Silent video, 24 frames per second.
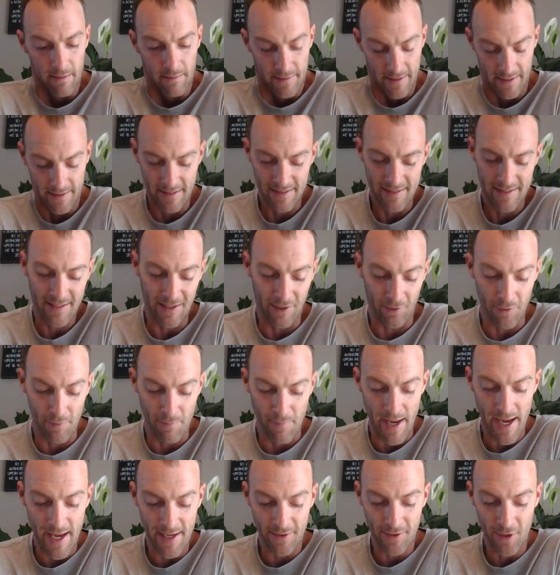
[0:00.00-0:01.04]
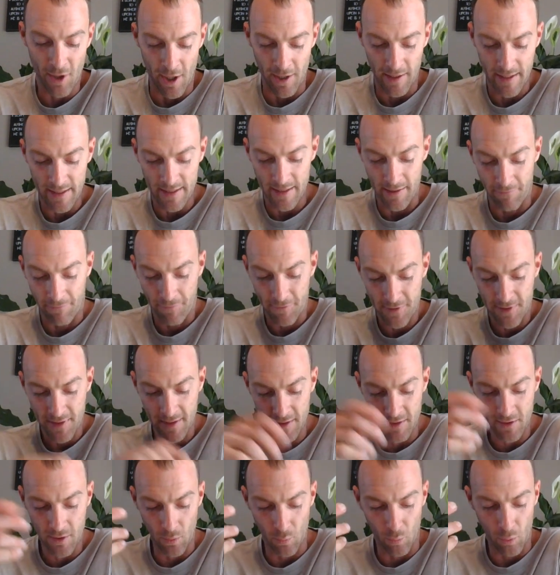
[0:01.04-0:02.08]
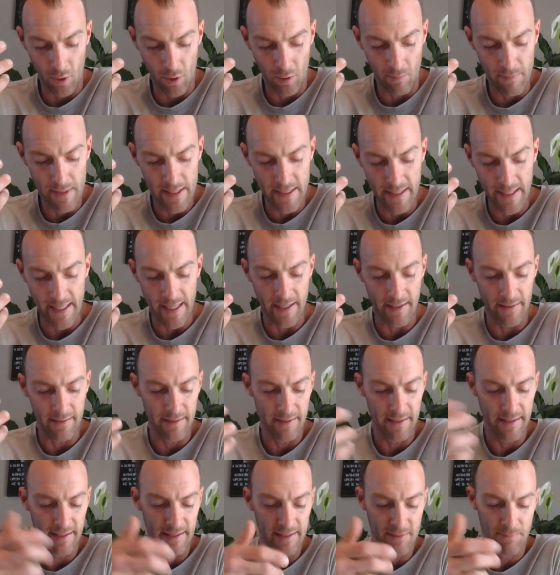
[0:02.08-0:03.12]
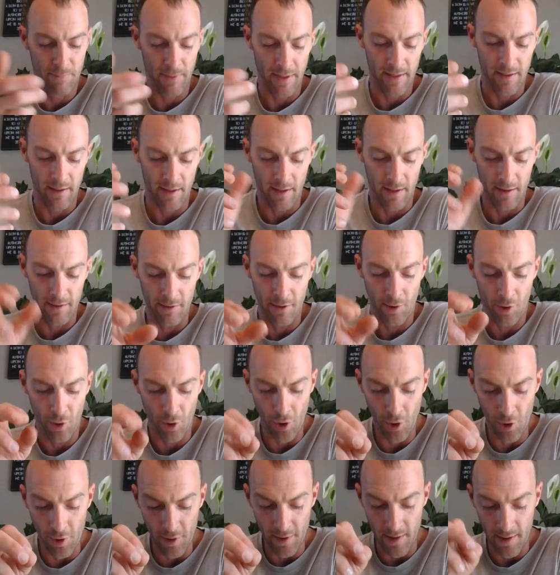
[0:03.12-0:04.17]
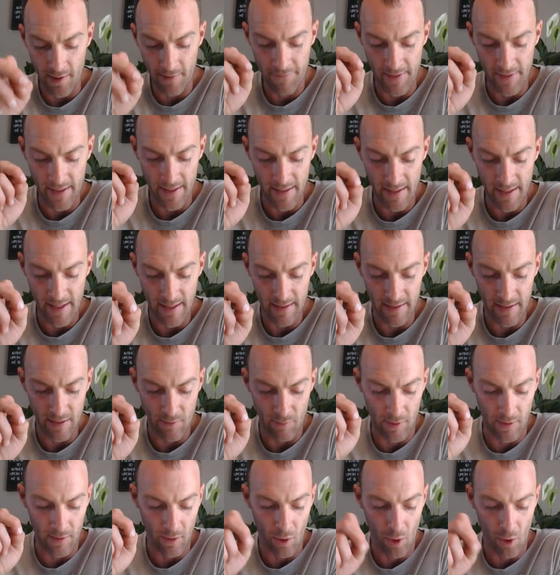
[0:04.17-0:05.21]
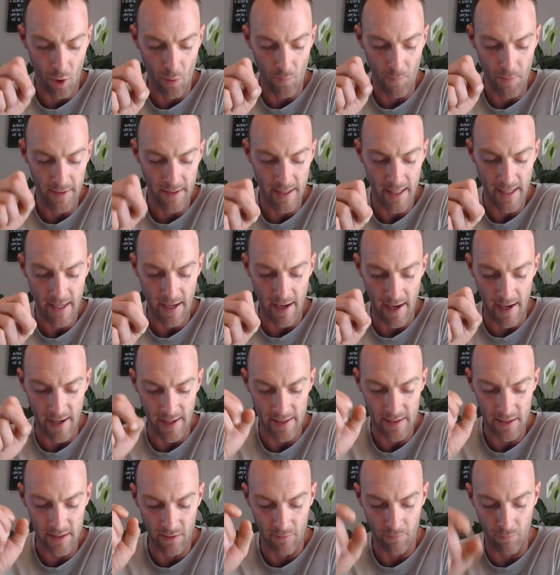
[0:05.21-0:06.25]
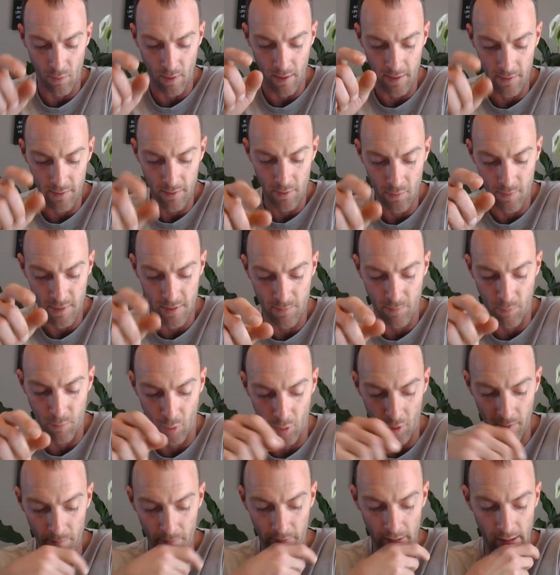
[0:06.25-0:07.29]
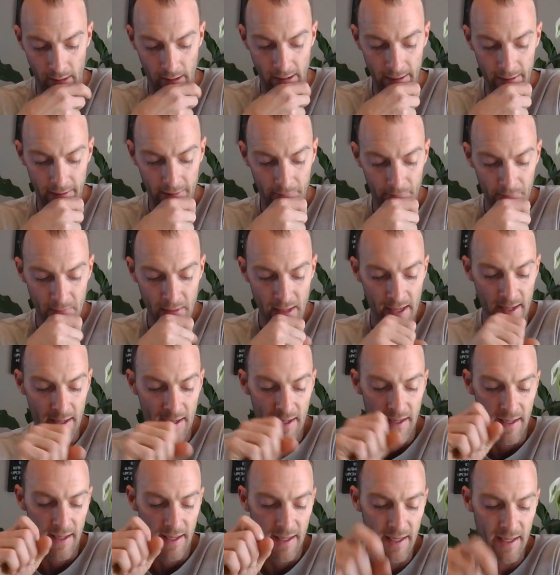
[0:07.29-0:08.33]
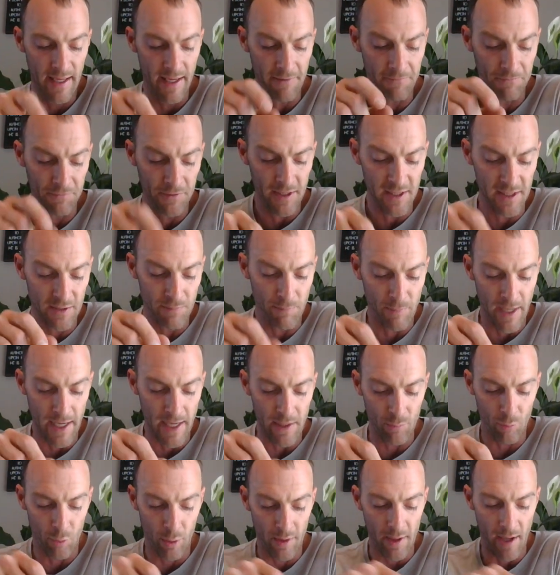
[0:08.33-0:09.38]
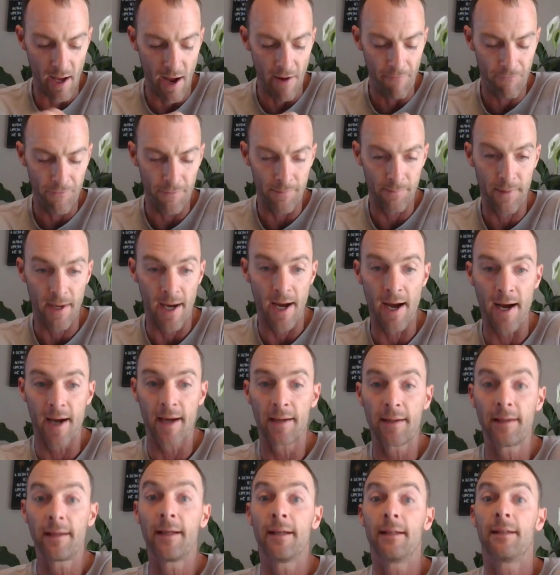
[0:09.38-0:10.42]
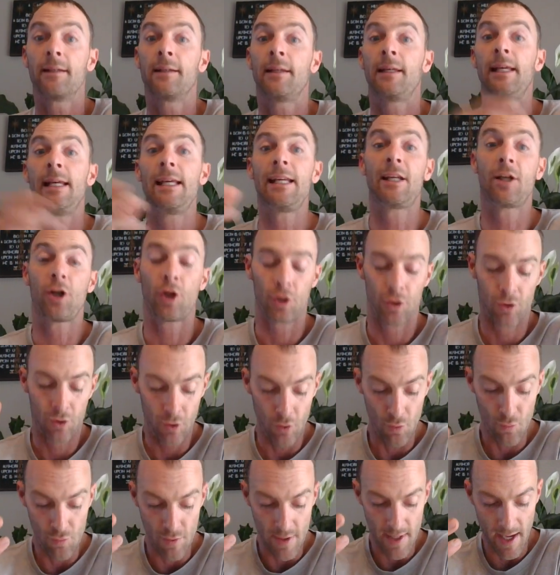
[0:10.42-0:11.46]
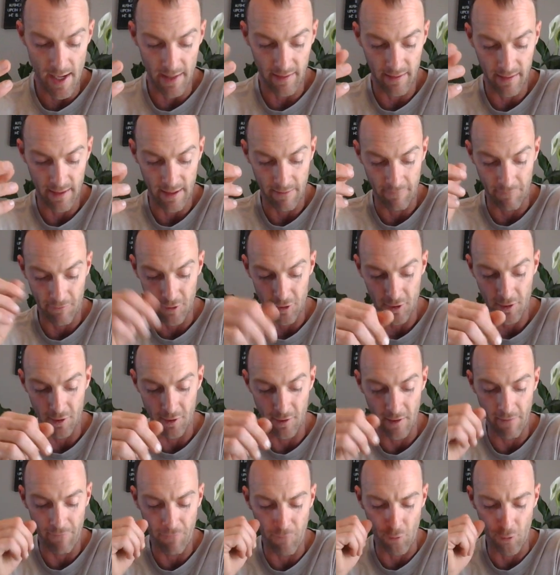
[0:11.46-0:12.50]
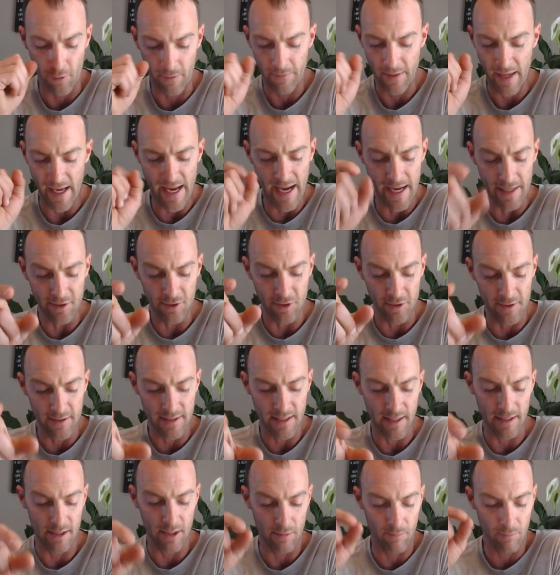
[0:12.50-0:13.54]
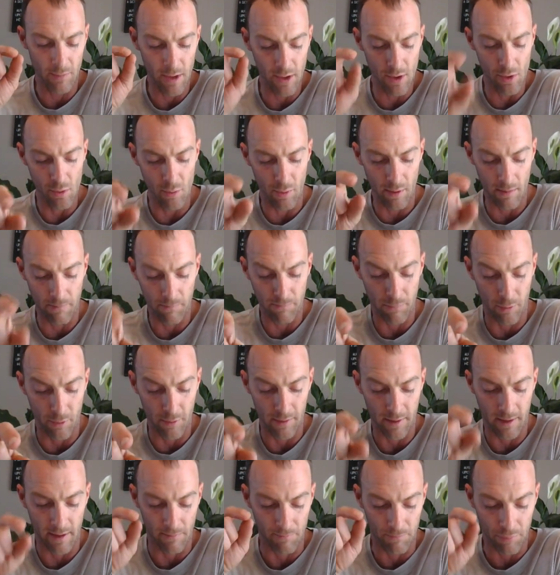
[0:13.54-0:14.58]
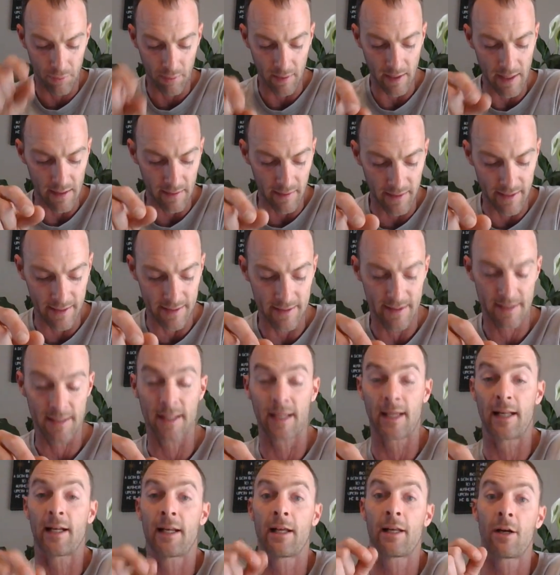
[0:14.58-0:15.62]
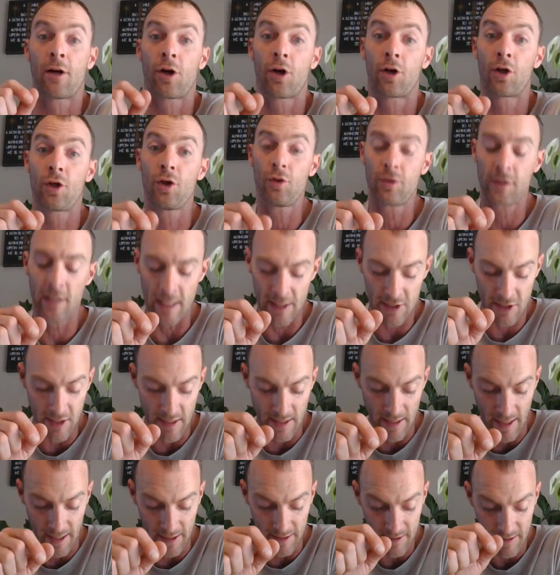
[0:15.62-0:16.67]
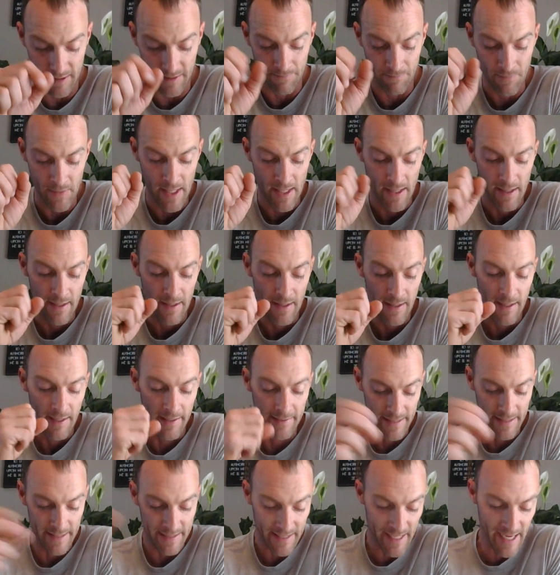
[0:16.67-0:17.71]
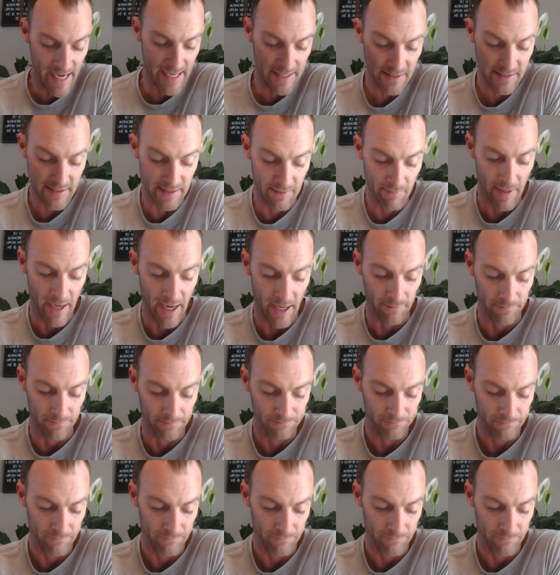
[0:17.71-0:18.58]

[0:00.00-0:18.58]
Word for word: This is still the man talking here. For since the world began, it has been unheard of that anyone opened the eyes of one who was born blind. If this man were not from God, he could do nothing. Verse 34 They answered and said to him, You were born completely in sin, and are you teaching us? And they cast him out.